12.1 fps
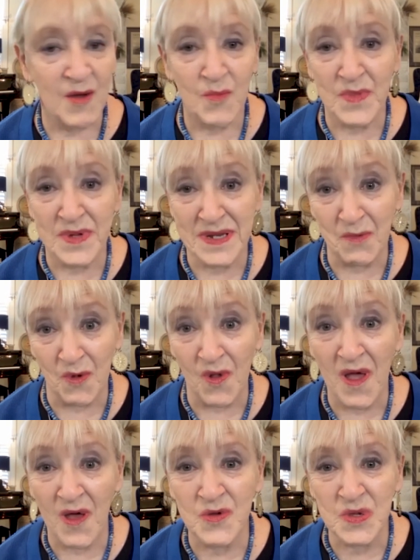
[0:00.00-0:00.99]
"but it will
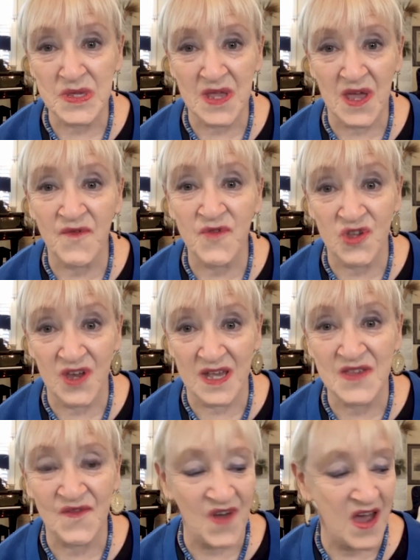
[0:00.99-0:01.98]
hold stuff
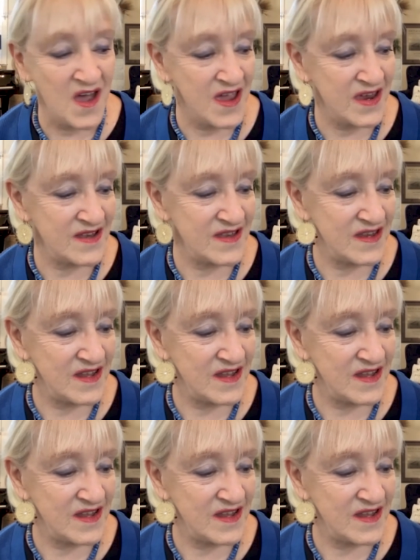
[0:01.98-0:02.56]
just fine."